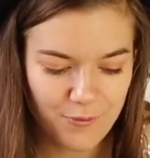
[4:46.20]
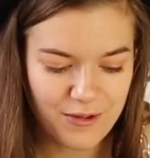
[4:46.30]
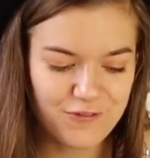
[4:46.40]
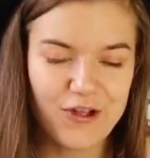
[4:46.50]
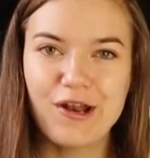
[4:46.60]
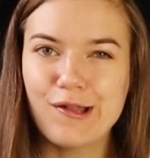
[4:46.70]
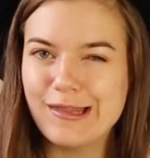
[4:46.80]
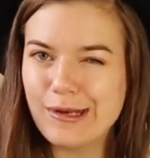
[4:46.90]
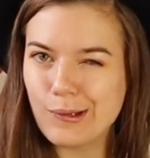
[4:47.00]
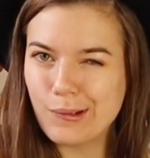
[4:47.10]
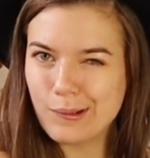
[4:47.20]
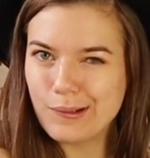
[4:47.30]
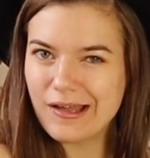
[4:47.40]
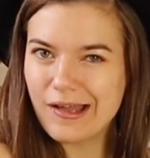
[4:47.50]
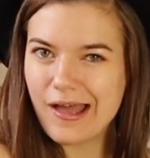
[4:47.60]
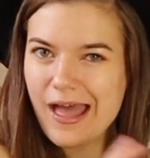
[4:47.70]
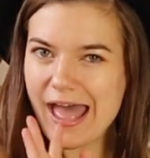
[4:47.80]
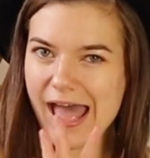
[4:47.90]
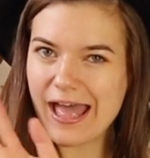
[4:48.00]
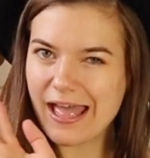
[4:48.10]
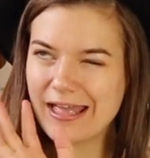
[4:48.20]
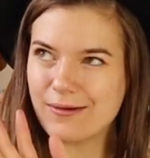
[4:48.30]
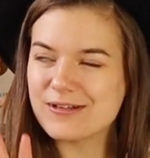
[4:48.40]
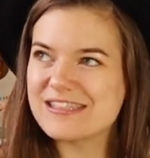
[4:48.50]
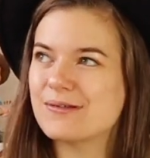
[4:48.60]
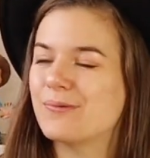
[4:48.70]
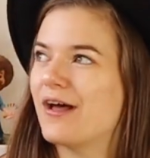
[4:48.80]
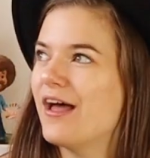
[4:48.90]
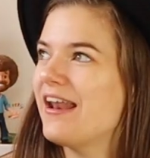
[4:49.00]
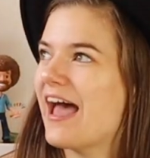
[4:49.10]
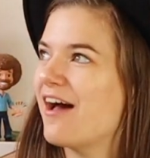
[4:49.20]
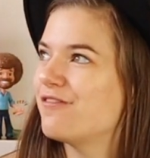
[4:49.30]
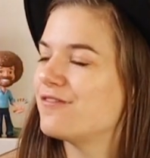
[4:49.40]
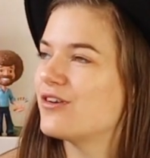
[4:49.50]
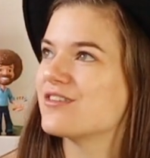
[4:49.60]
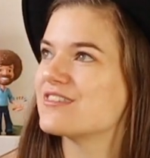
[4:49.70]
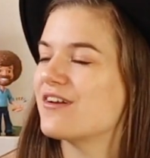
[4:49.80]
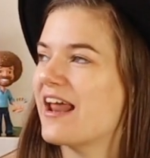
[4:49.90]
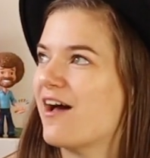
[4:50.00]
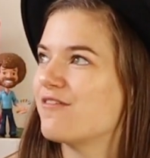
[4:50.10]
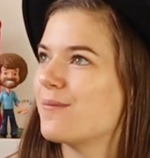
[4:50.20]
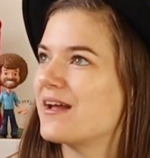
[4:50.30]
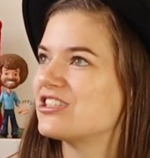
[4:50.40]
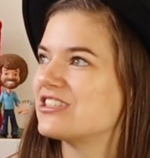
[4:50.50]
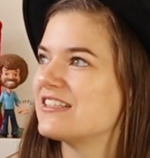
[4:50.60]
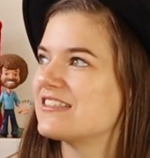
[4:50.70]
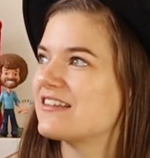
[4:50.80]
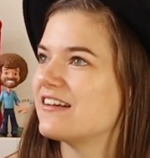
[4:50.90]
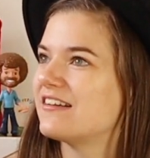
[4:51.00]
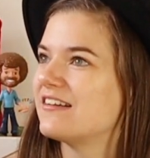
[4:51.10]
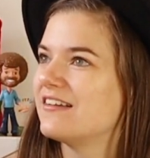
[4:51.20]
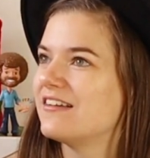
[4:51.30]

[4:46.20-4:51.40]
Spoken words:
we've got a little, what's the word? No, it's not an affirmation. It's a,